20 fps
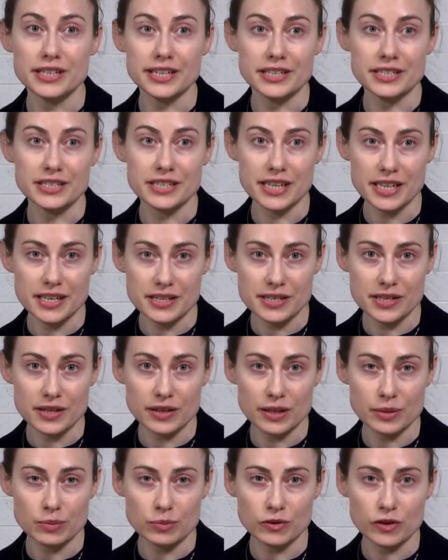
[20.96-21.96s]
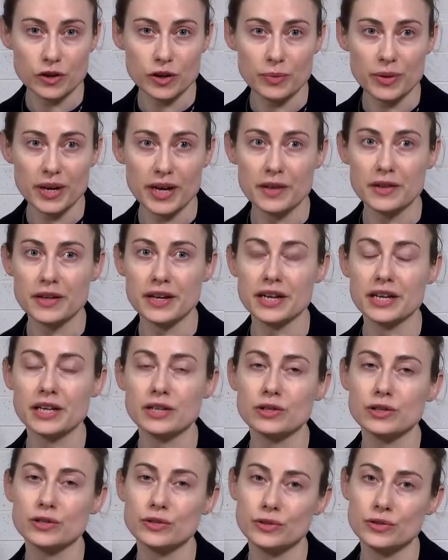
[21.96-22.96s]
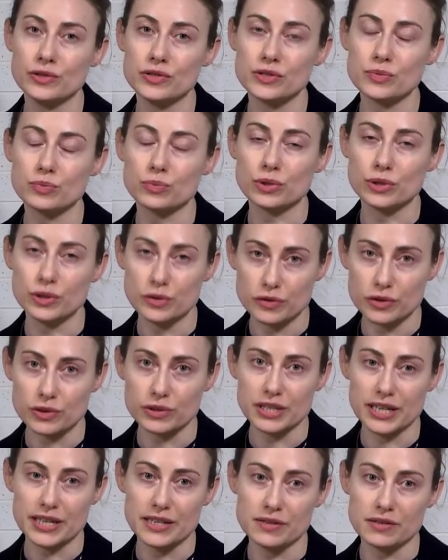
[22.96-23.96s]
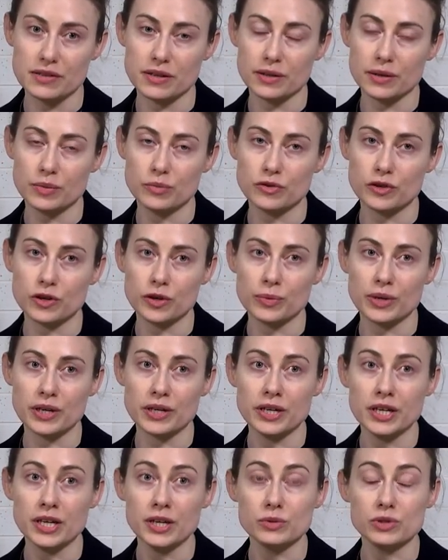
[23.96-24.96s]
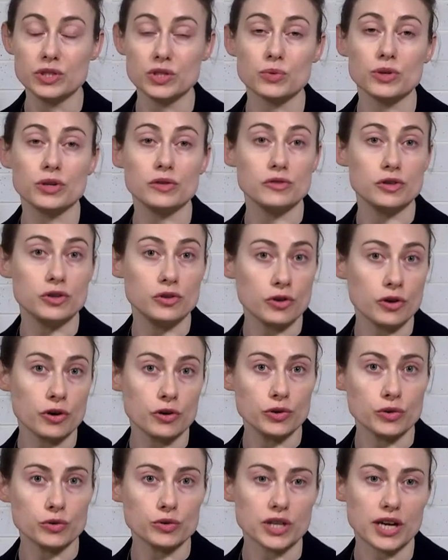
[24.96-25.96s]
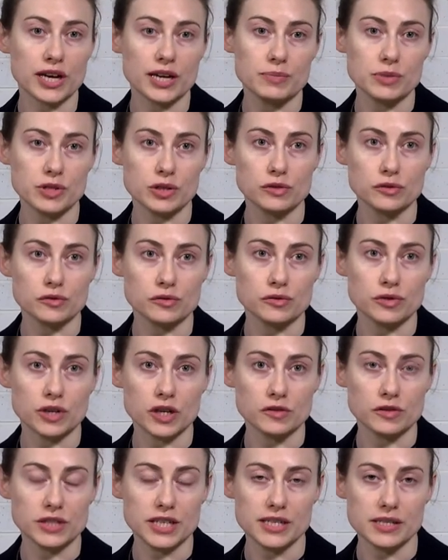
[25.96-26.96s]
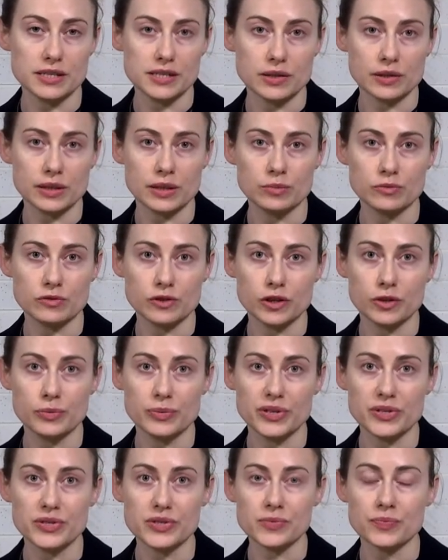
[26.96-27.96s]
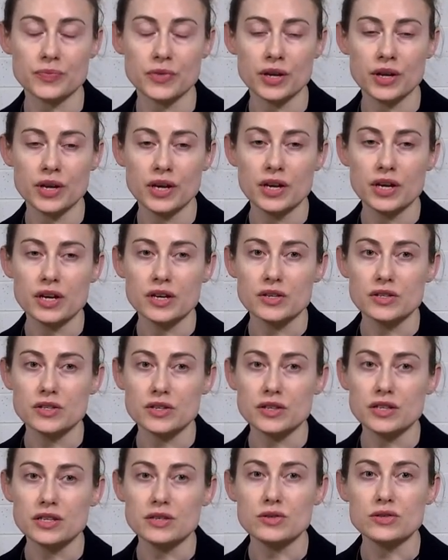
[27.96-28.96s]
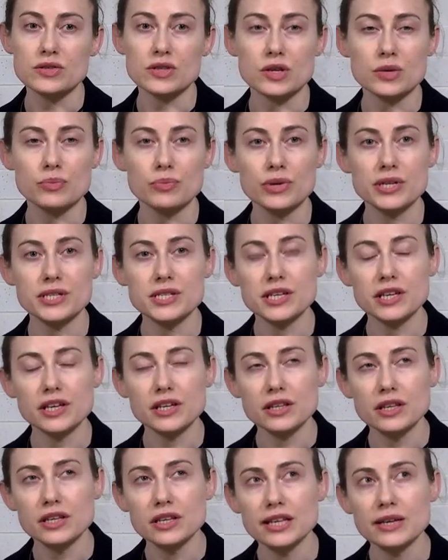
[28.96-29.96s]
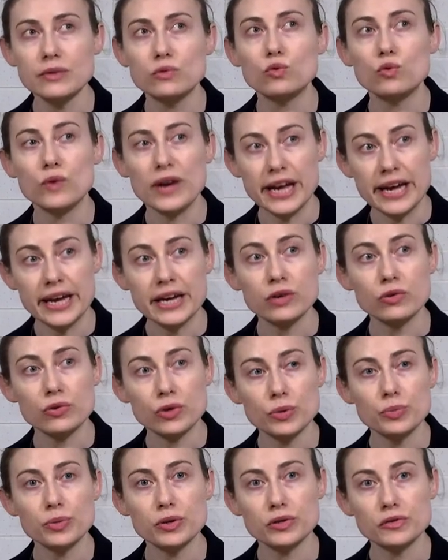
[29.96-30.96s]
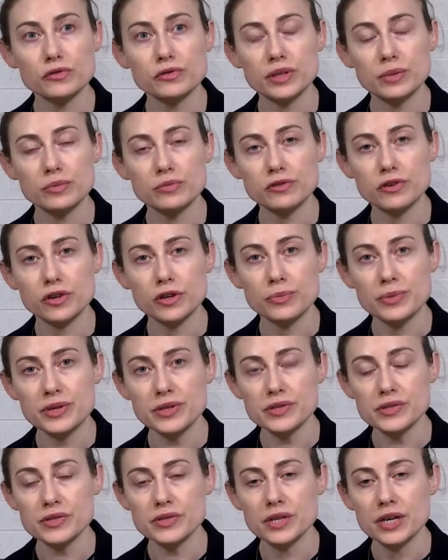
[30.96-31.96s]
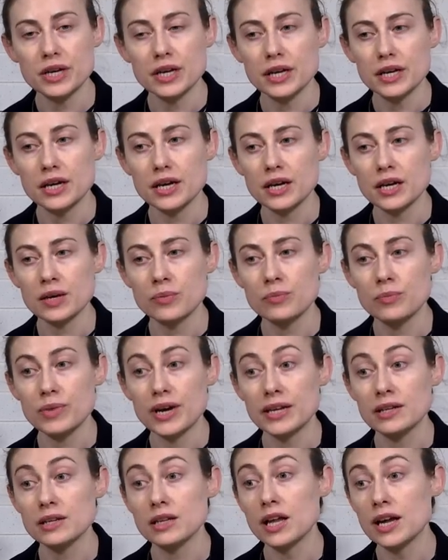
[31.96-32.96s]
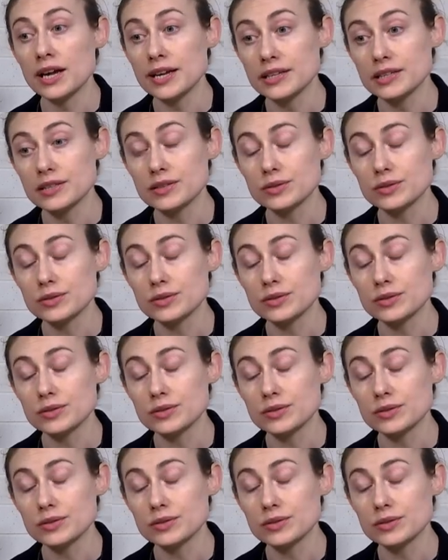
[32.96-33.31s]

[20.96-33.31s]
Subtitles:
in T-cell lymphoma, and that includes peripheral T-cell lymphoma, which is one of the nodal types of T-cell lymphomas. So this is a particularly rare group of lymphomas, and like